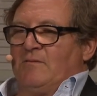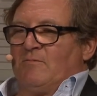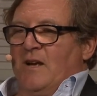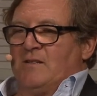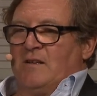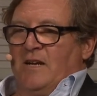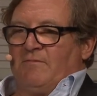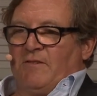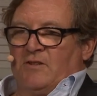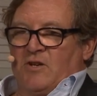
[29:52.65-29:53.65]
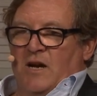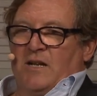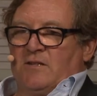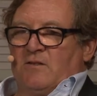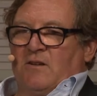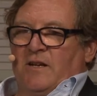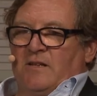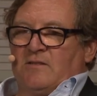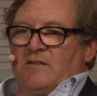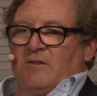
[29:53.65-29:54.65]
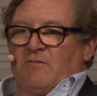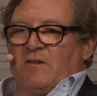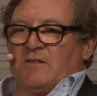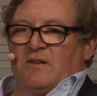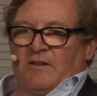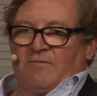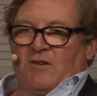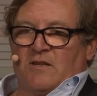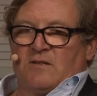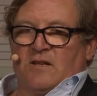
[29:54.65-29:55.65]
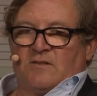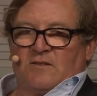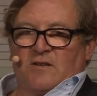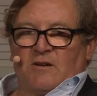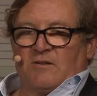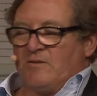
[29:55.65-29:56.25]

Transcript: resonate for the Chinese audience that don't resonate for us necessarily.